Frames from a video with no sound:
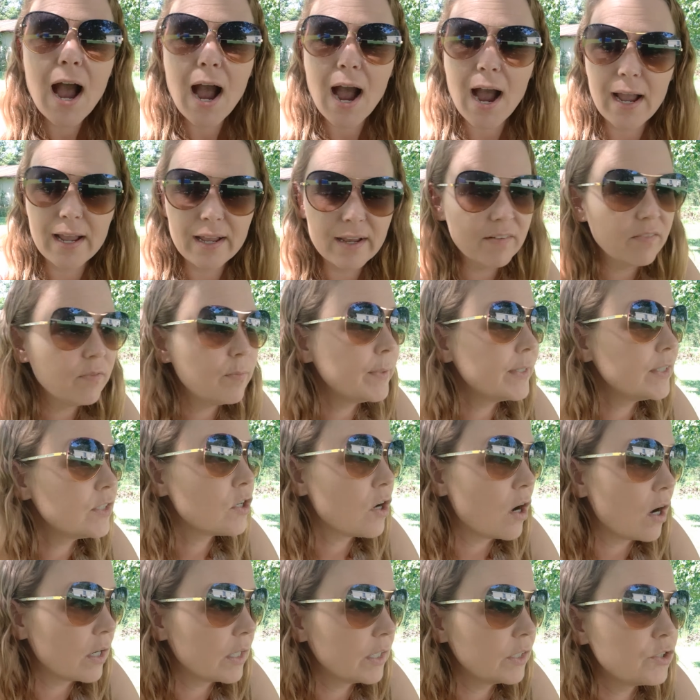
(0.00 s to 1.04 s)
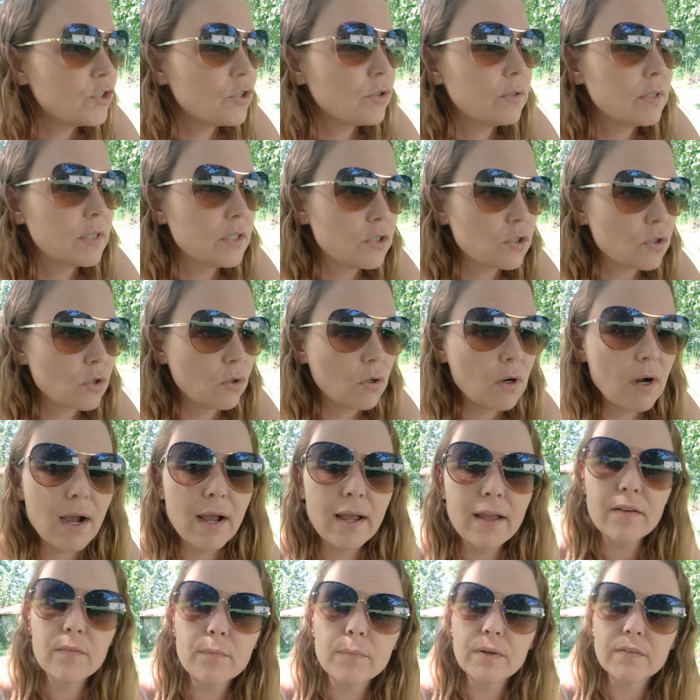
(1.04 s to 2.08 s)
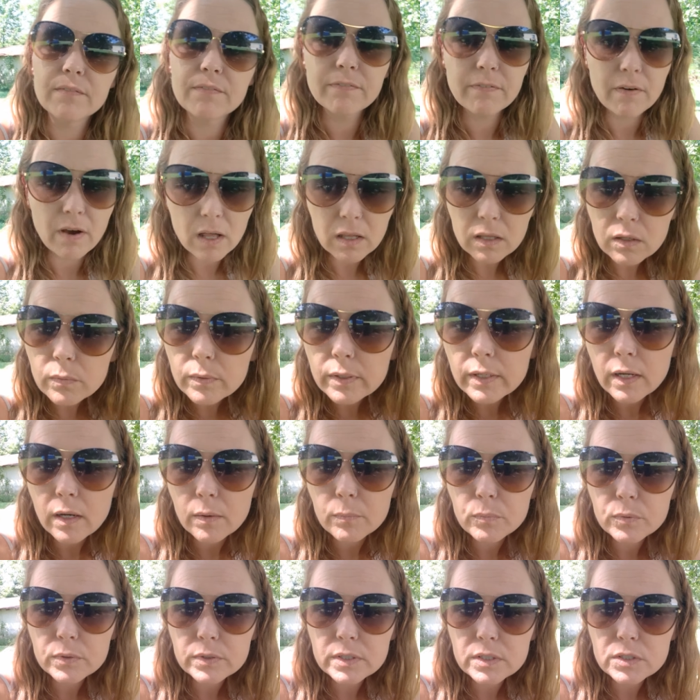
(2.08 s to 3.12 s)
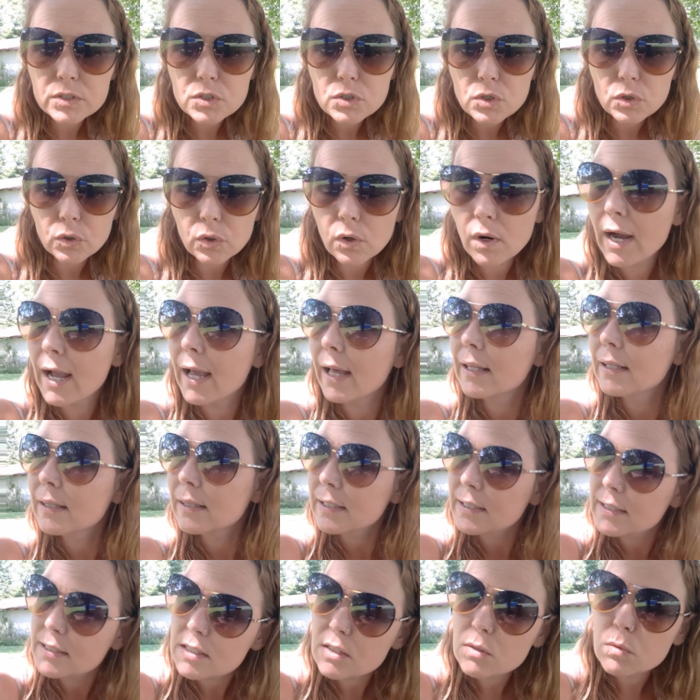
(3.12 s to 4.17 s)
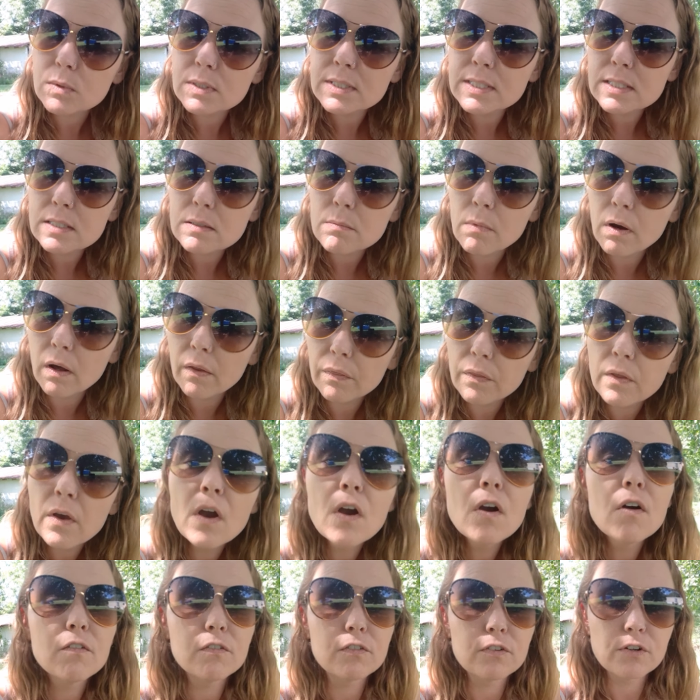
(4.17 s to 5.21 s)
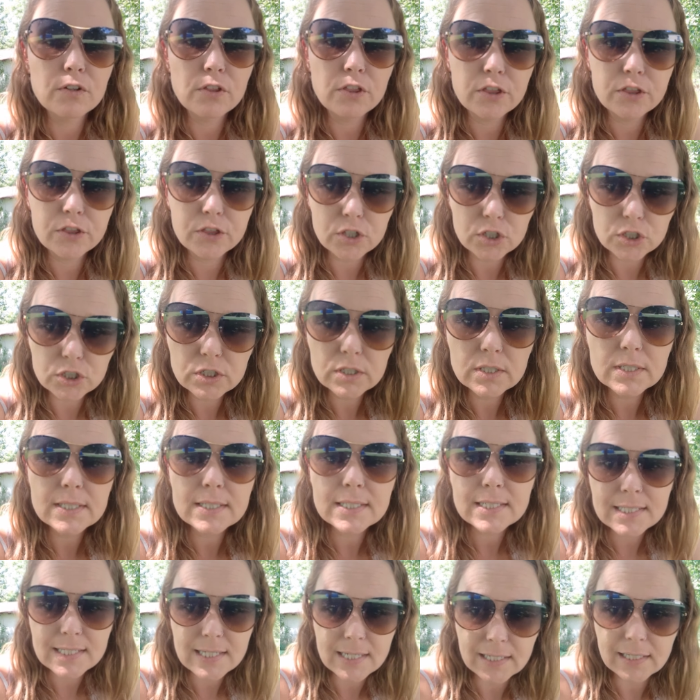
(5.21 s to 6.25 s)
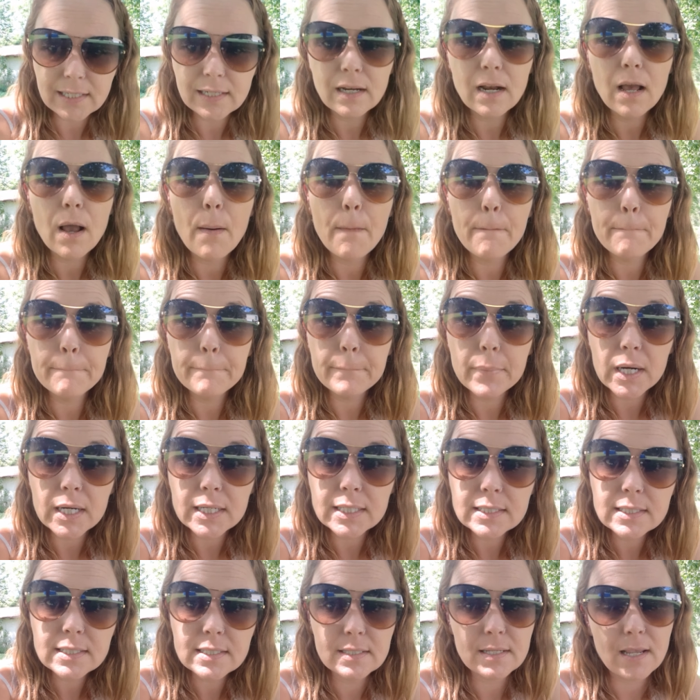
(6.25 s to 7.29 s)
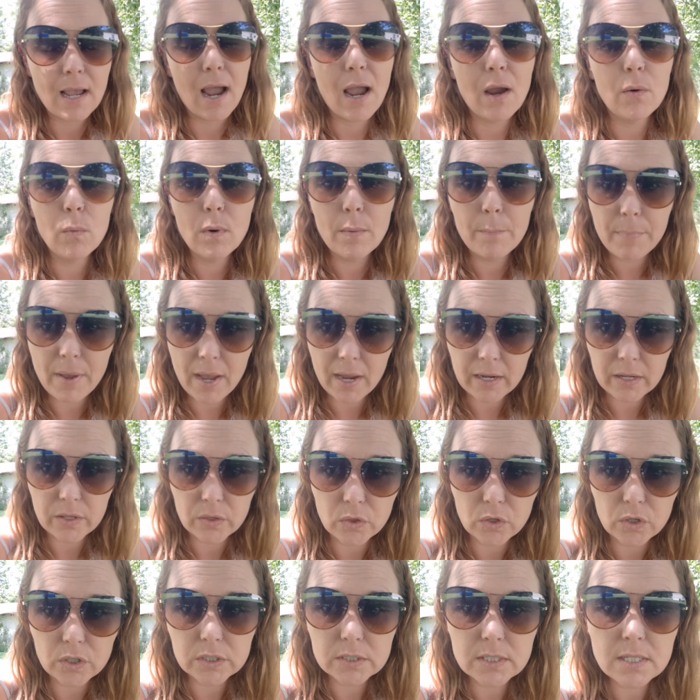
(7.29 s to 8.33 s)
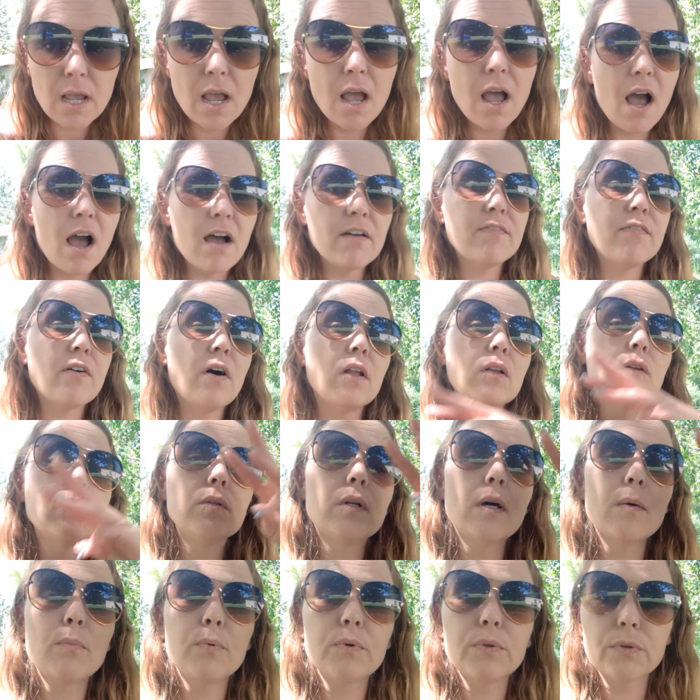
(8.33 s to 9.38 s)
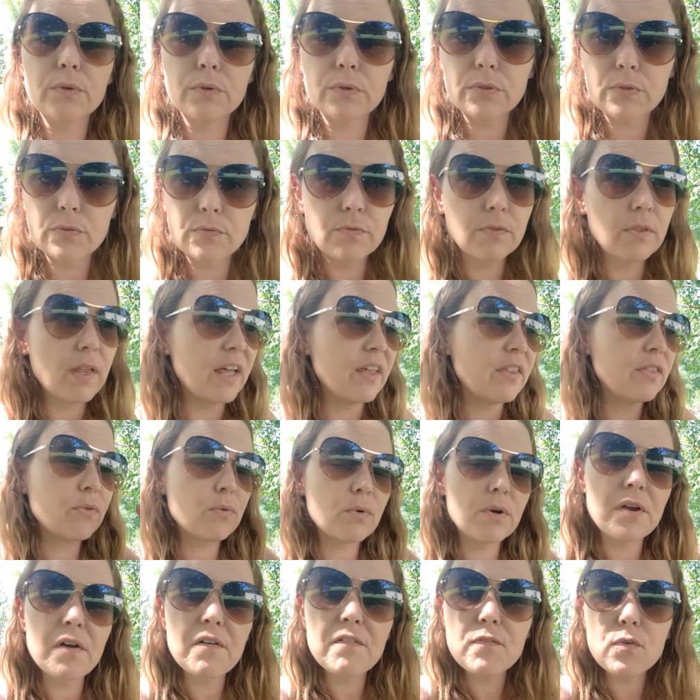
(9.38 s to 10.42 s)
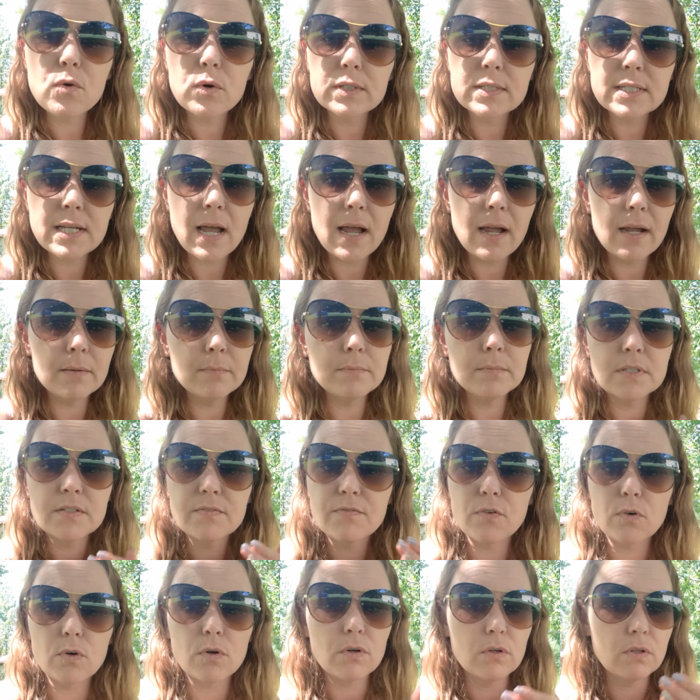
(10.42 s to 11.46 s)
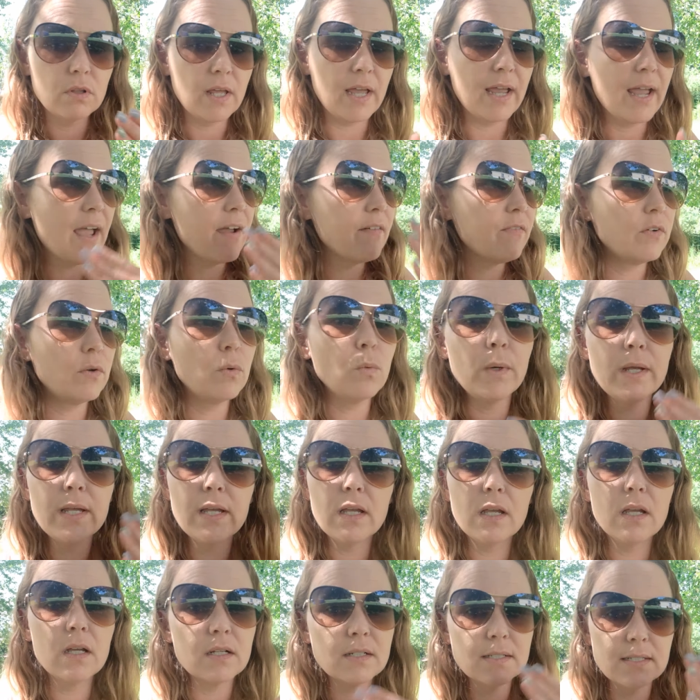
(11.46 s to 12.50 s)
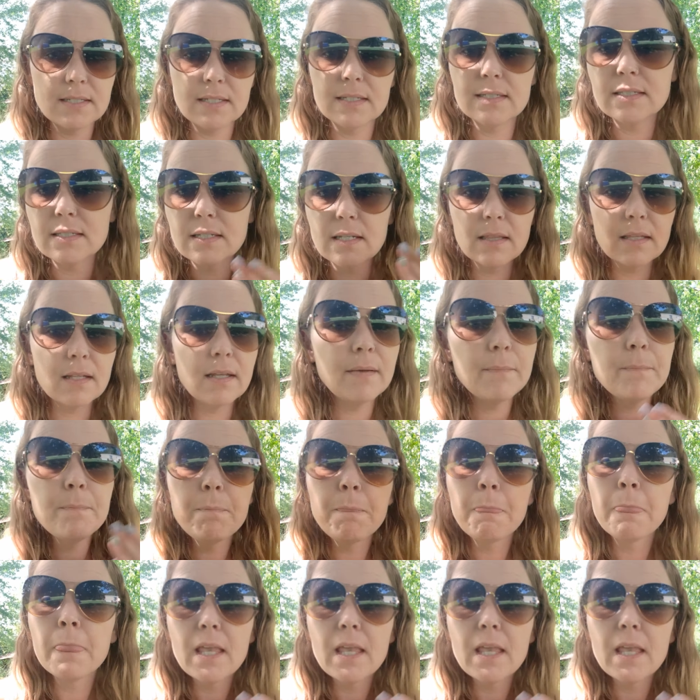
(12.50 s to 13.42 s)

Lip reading: I have been talking to this girl. I have been following up with this girl at least once a month for 13 months. I went back and looked. I followed up with her like 3 or 4 times for like every week consistently.